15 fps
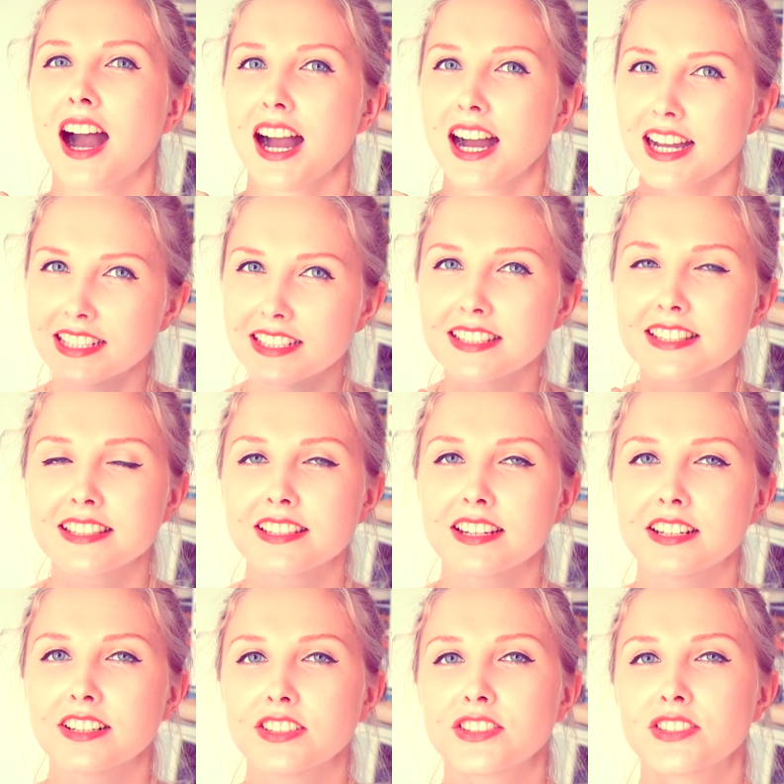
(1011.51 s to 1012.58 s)
I did
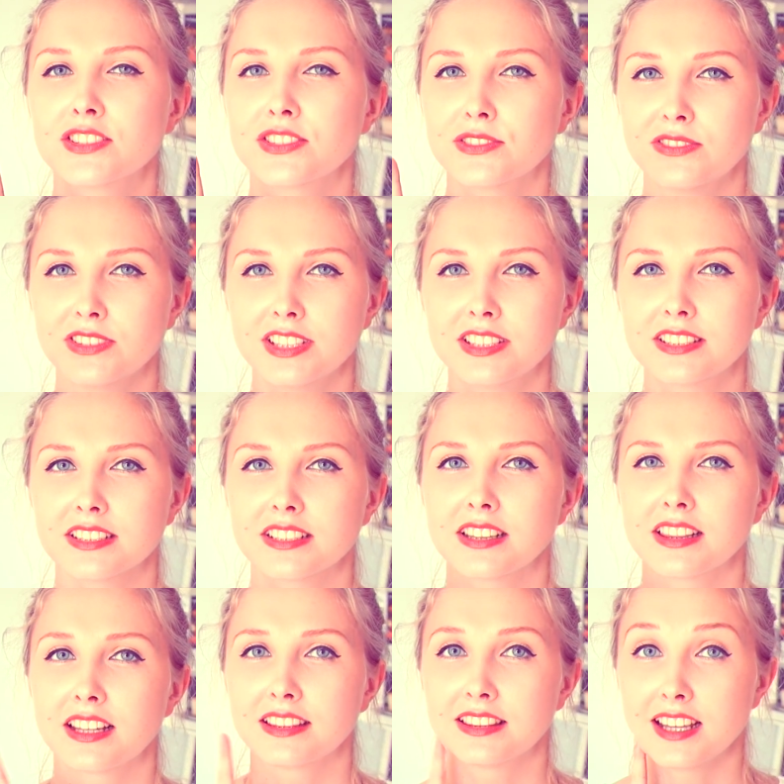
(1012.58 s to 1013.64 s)
start to read
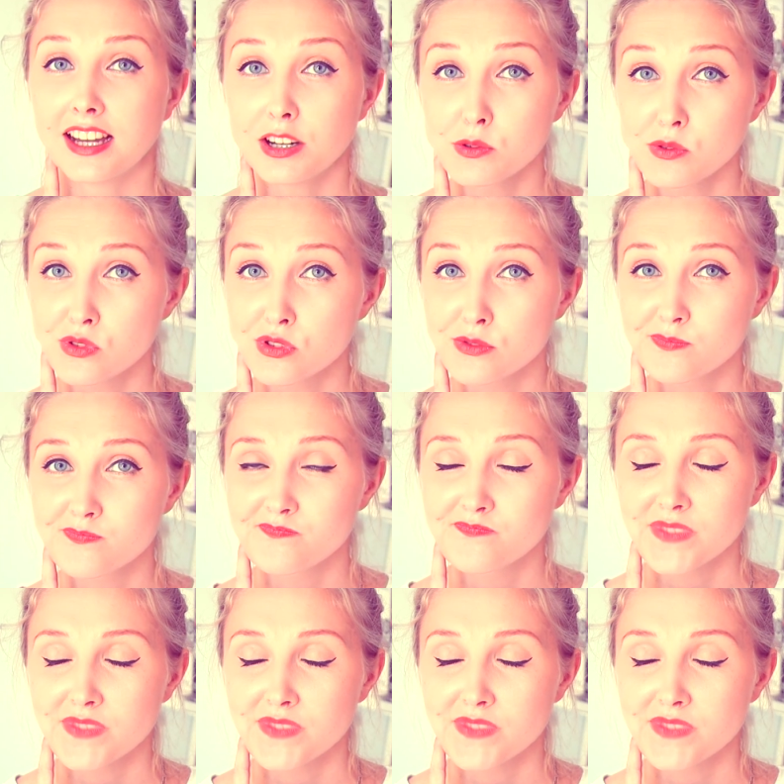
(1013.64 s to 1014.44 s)
Landau's